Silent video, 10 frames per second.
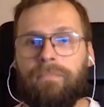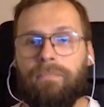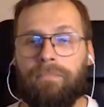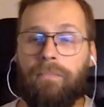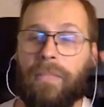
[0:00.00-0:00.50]

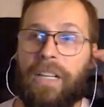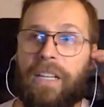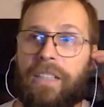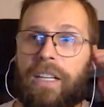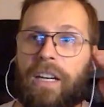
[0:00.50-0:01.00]

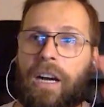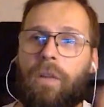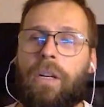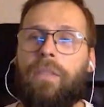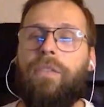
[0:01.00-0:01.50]
And how
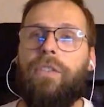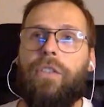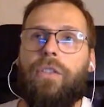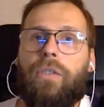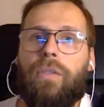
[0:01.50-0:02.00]
have
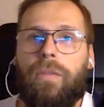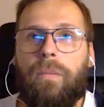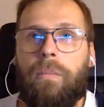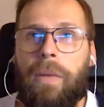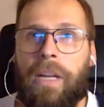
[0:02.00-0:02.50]
you
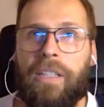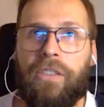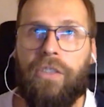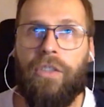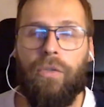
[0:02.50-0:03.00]

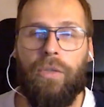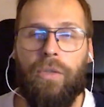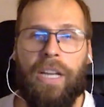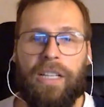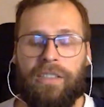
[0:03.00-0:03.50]
managed to
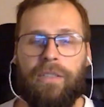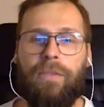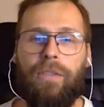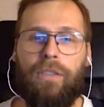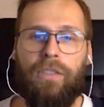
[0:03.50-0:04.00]
get the
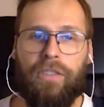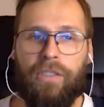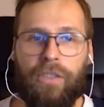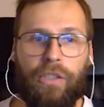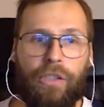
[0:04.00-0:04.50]
first
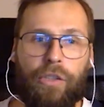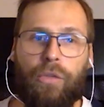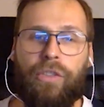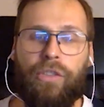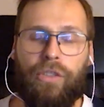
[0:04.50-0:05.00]

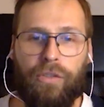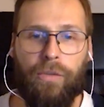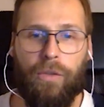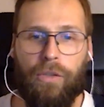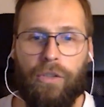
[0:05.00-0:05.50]
users
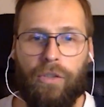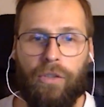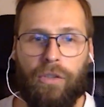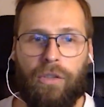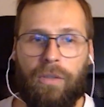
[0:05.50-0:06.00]
for
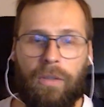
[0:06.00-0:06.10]
your